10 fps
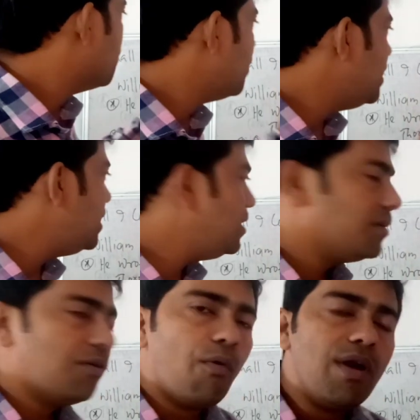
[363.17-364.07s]
we
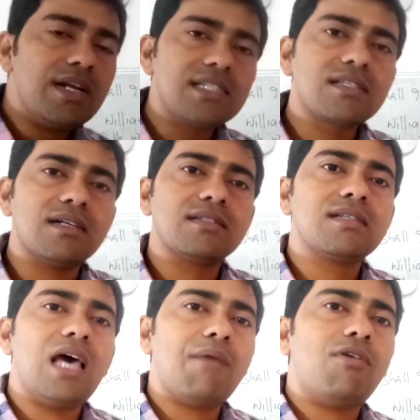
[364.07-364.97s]
will discuss
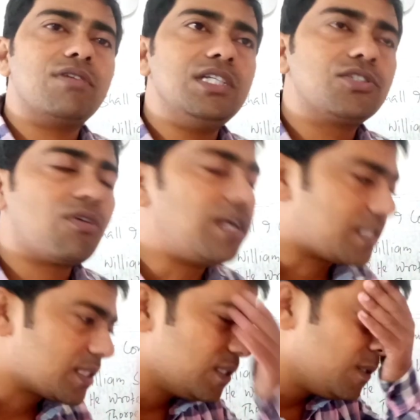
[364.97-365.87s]
about his
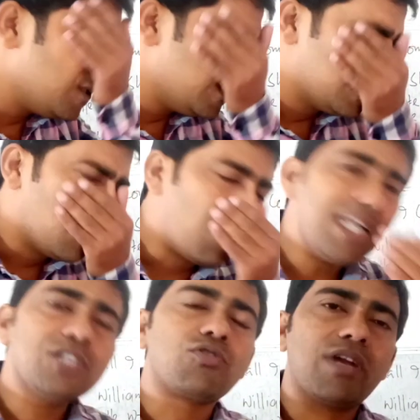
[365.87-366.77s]
sonnets. What
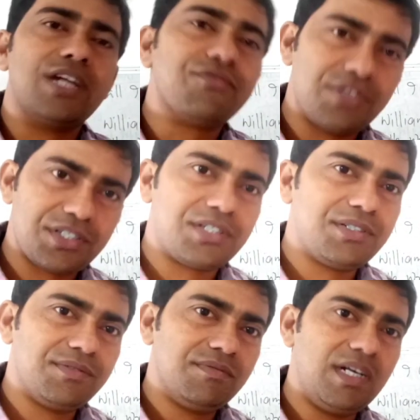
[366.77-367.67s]
is sonnet first?
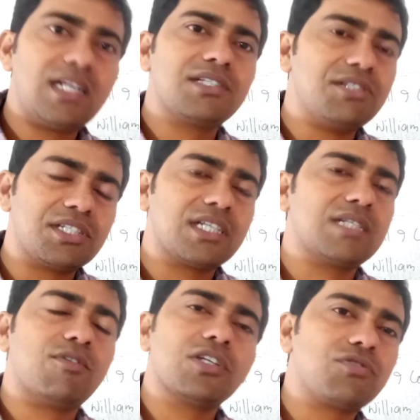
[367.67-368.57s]
Let us discuss
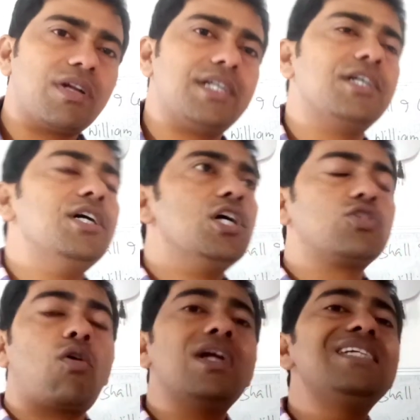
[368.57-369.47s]
about the sonnet.
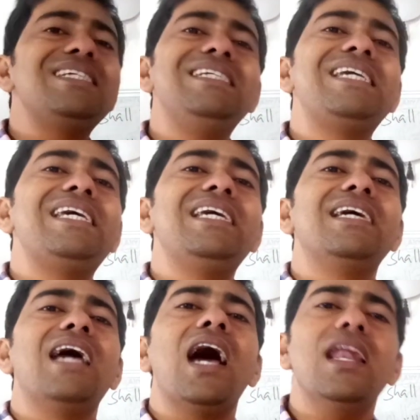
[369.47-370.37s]
Sonnets is a
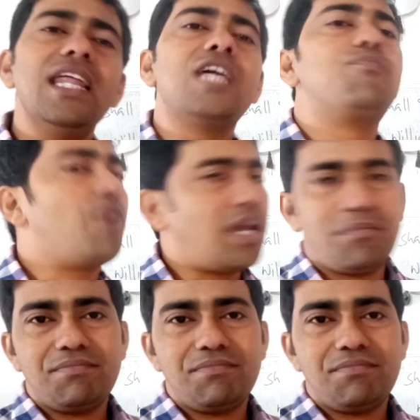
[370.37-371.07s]
lyric poem.